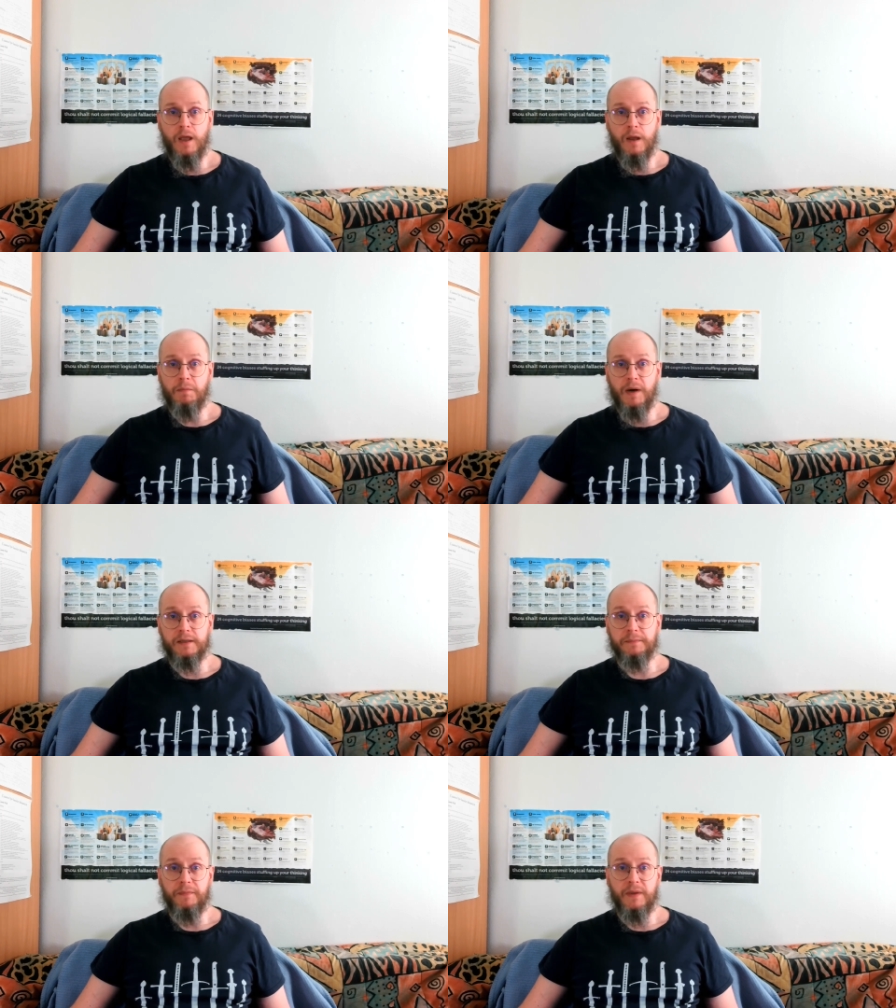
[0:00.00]

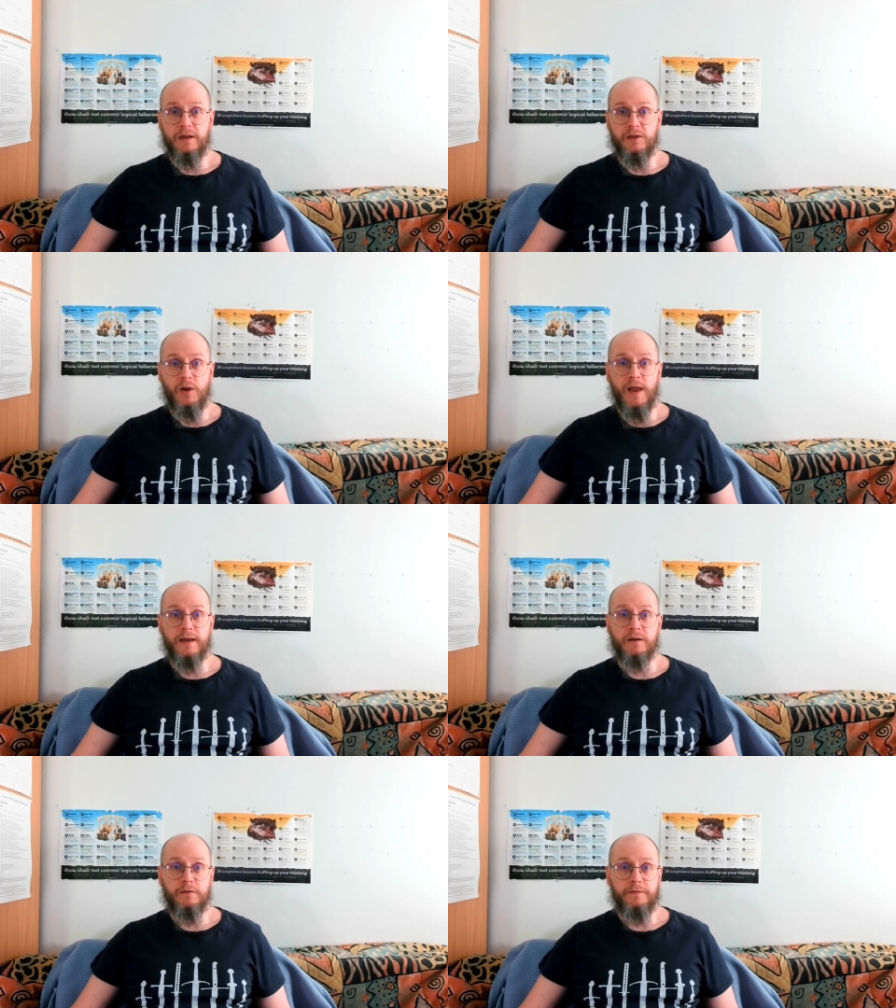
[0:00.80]
But the
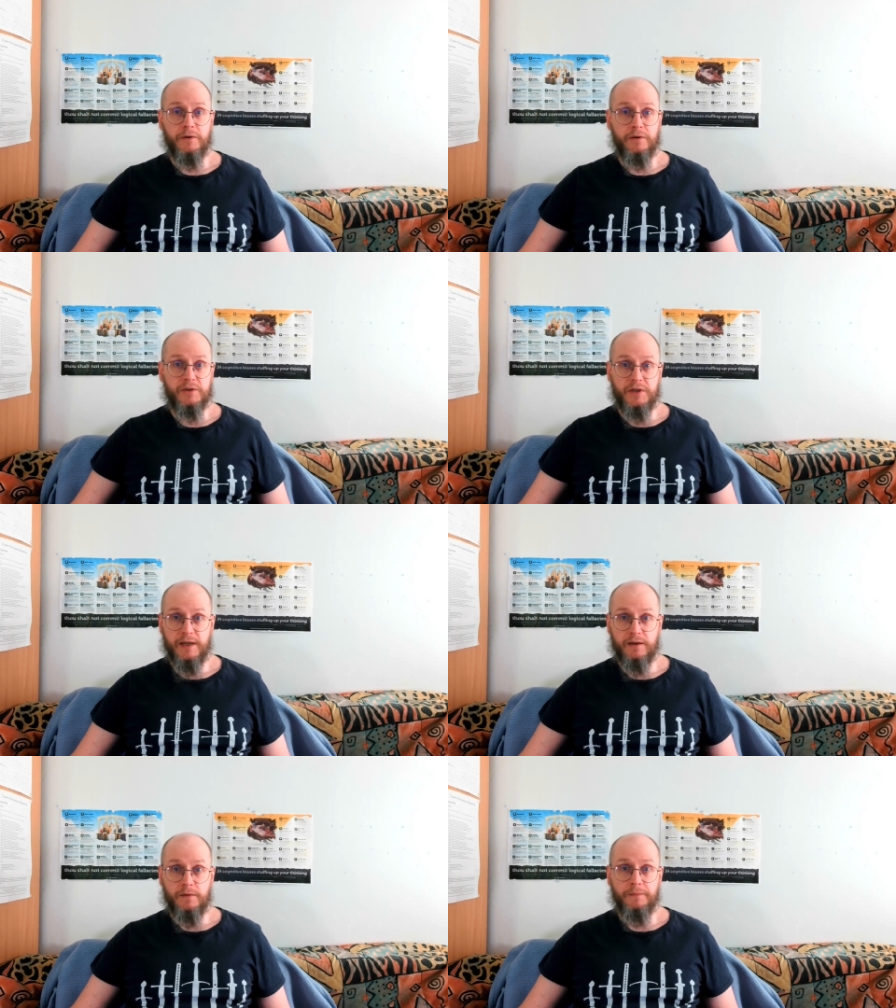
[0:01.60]
lack of a
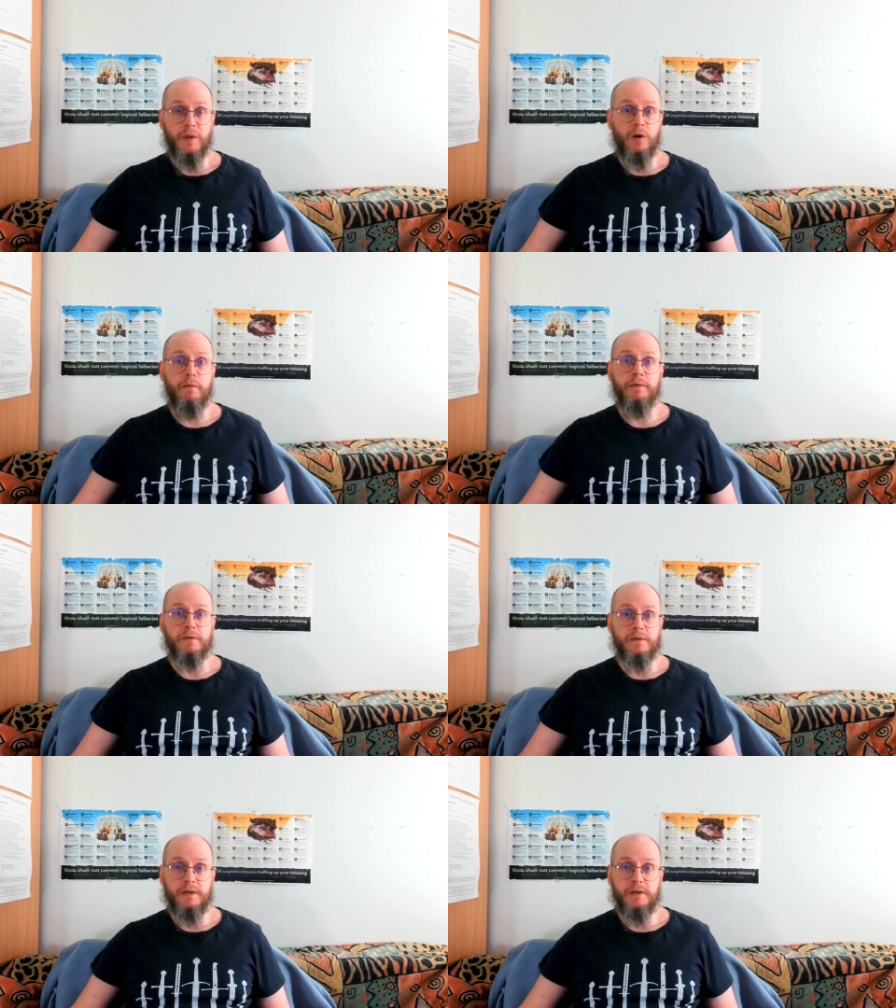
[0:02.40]
single,
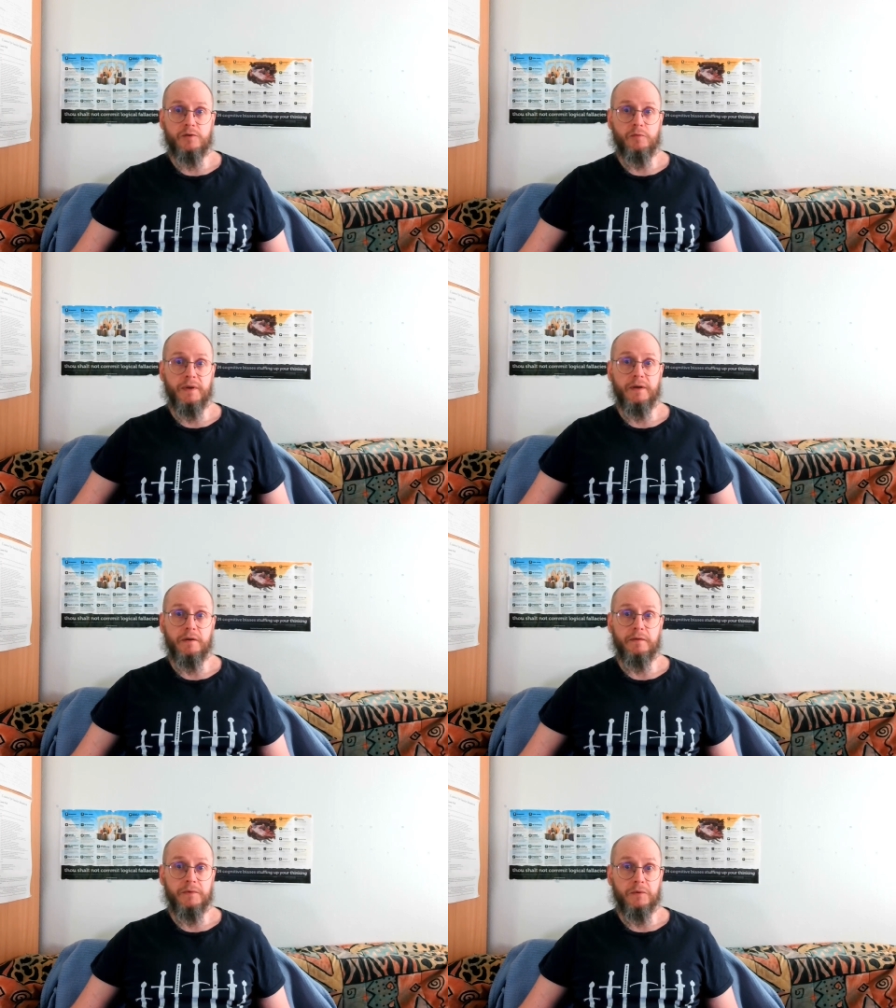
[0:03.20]
obviously
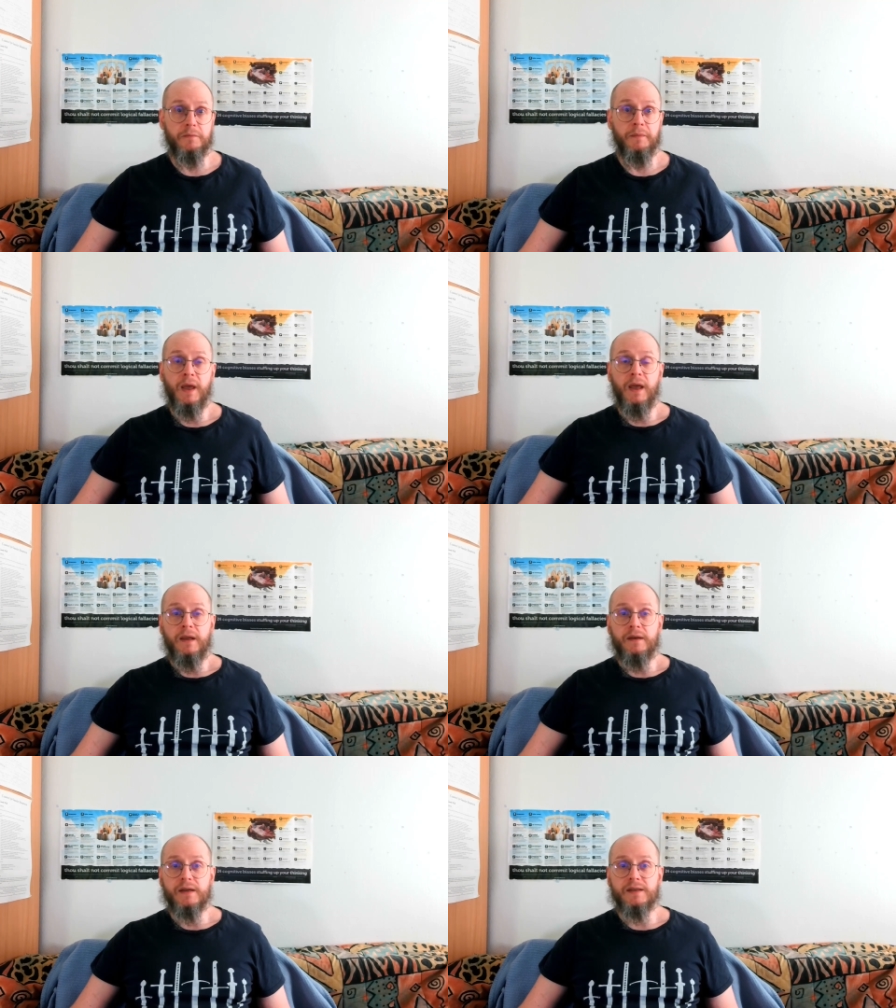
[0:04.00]
superior view
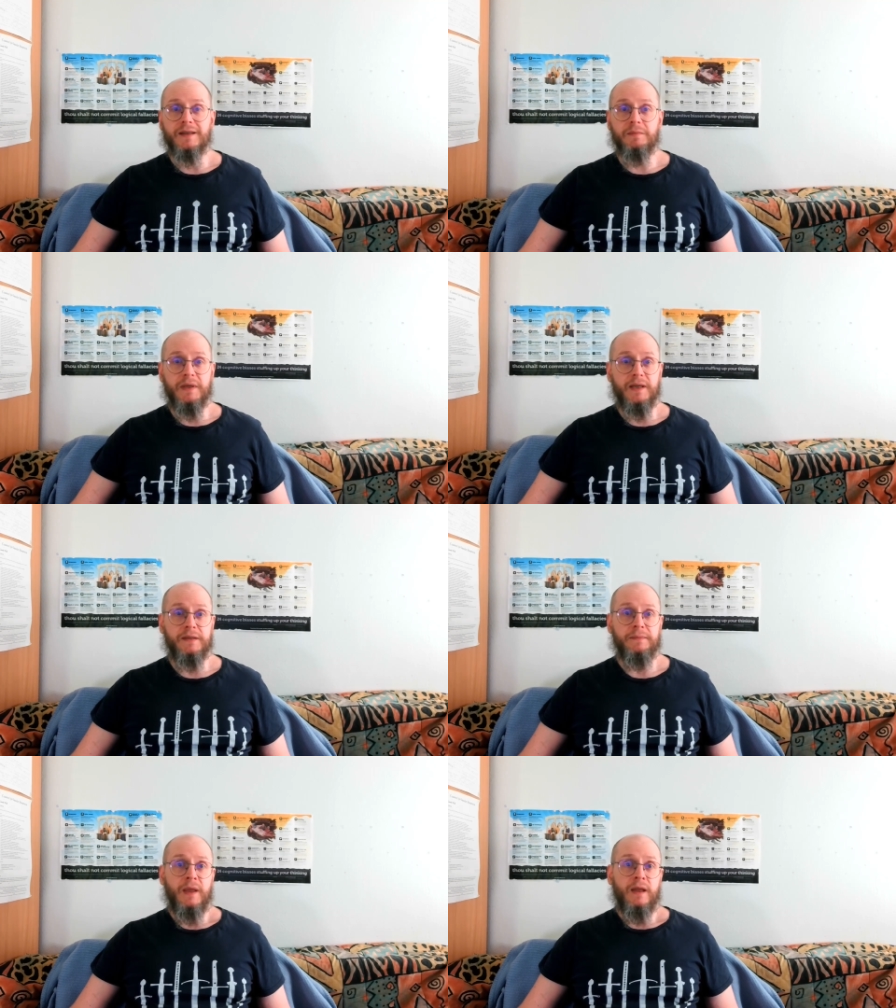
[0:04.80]
does not
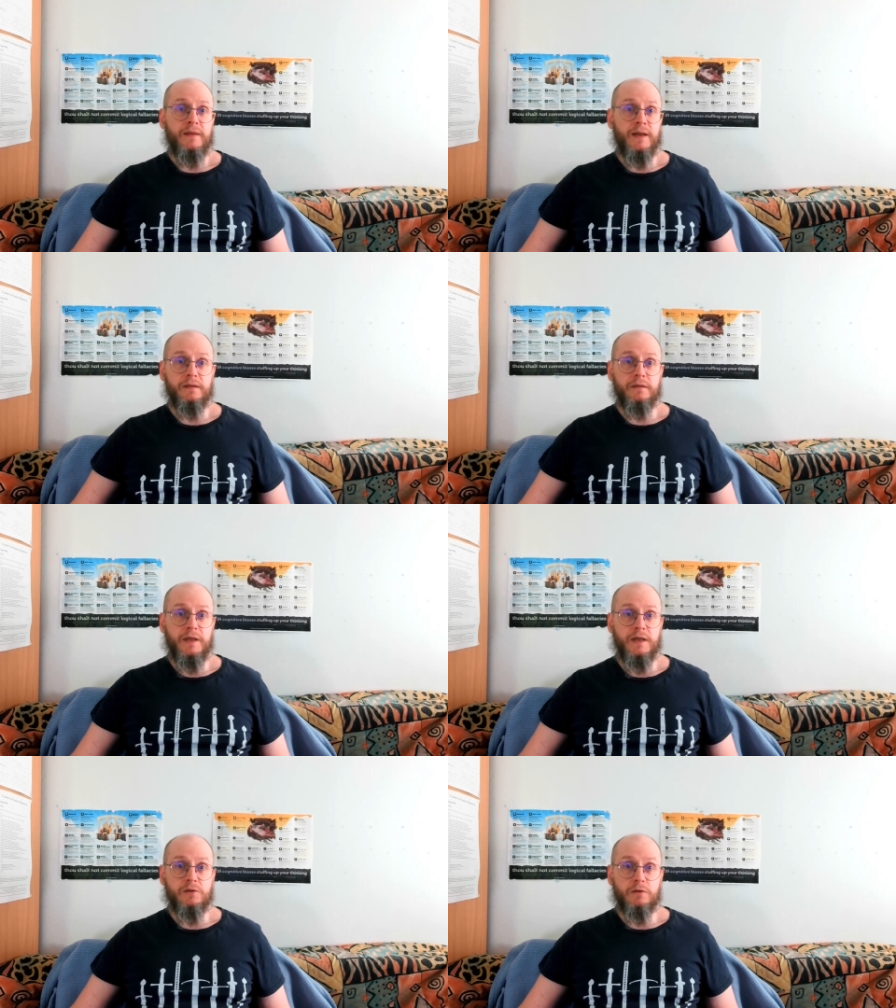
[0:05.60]
mean that
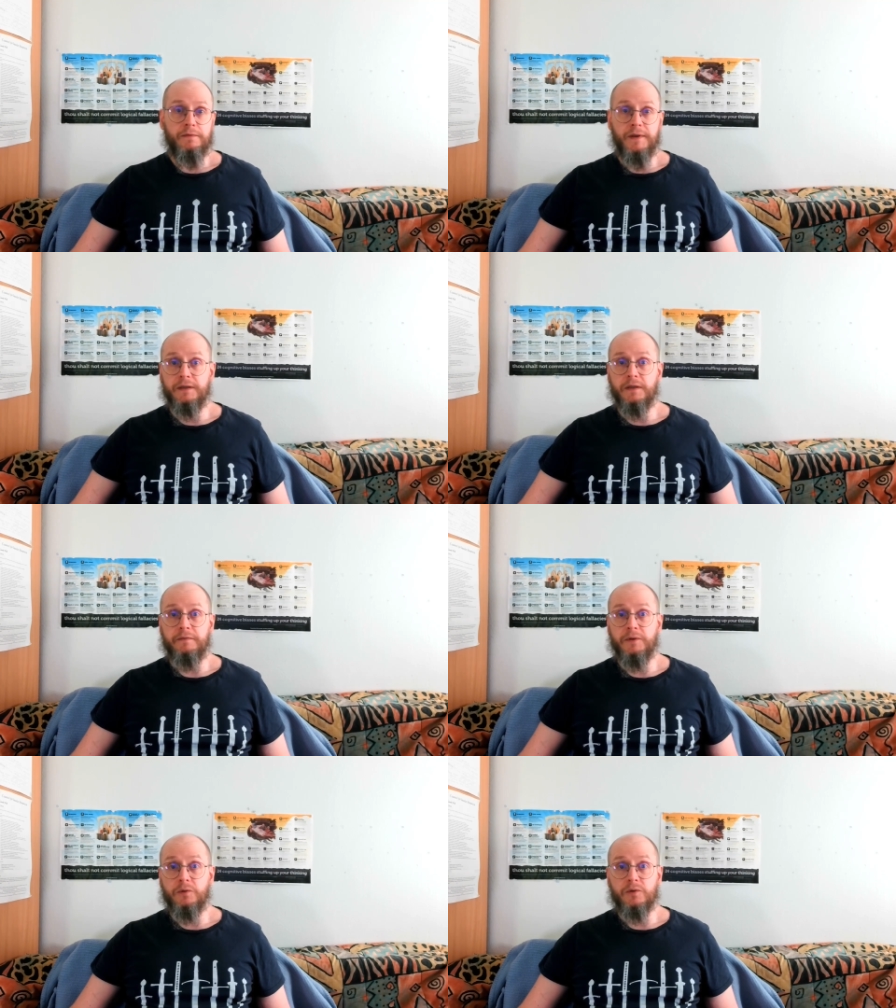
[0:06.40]
these conflicting
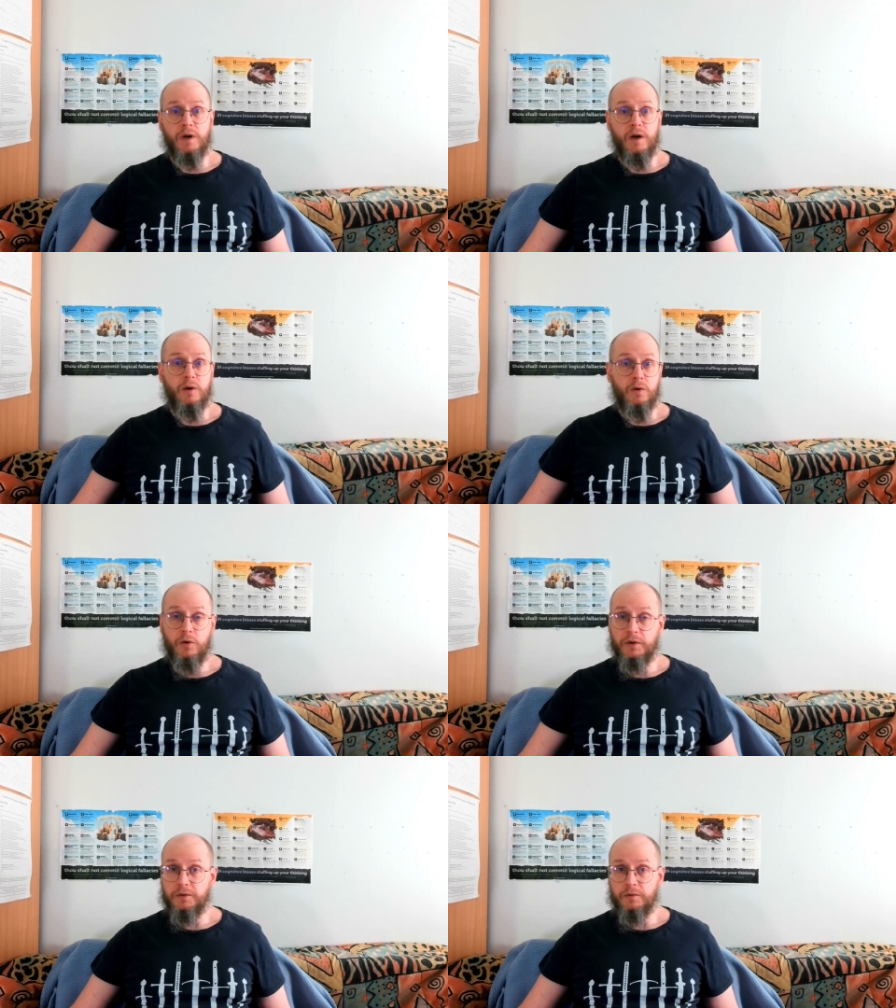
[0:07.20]
views are
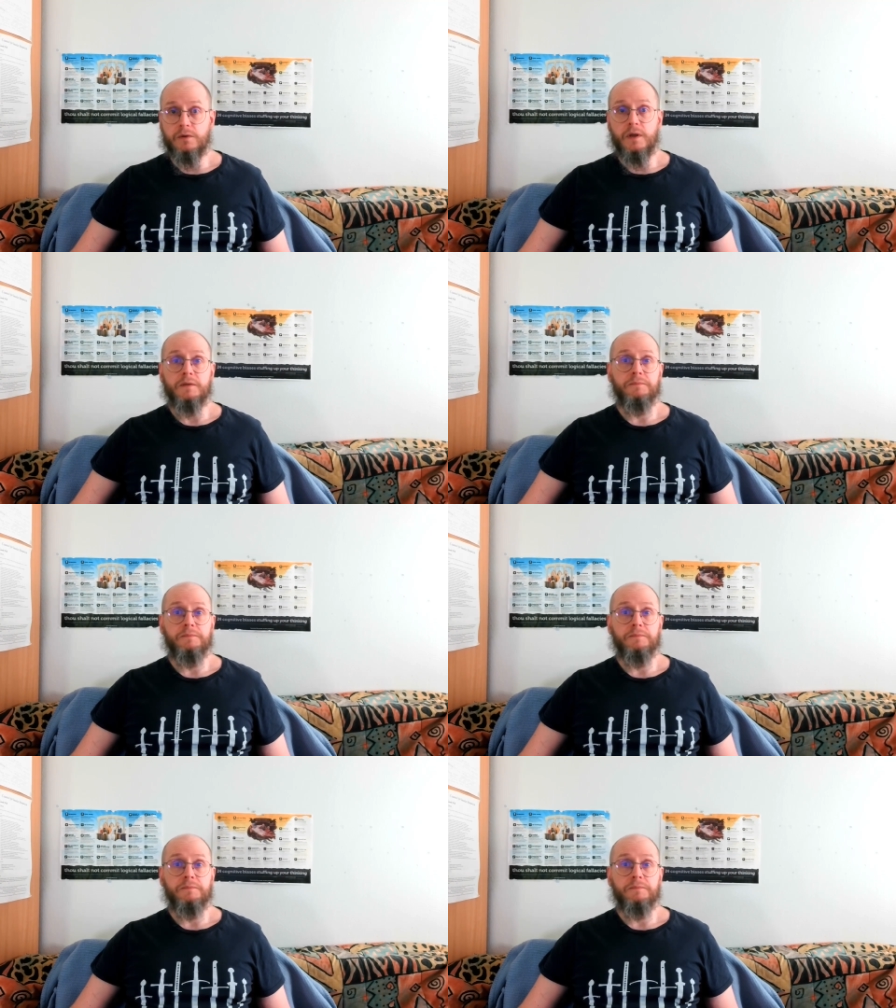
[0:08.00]
all useless.